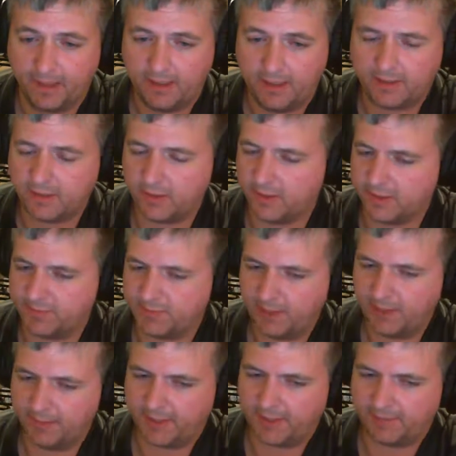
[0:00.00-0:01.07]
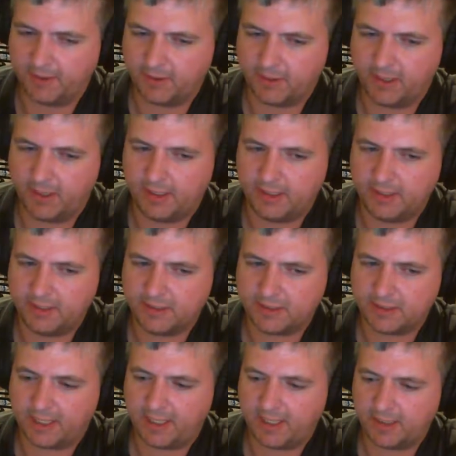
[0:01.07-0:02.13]
yeah, speaking of Black Mirror,
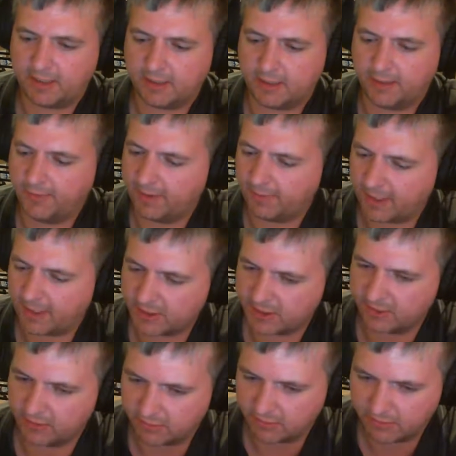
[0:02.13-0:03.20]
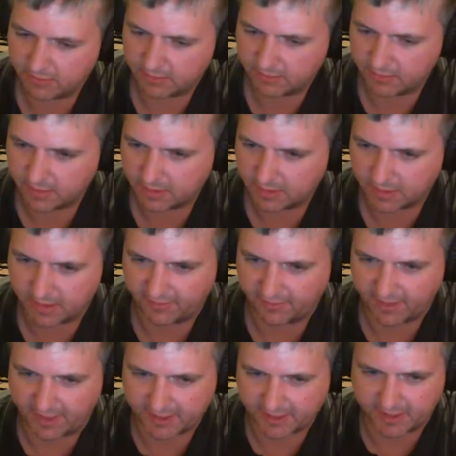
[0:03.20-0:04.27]
is that coming back soon? Just kind of a last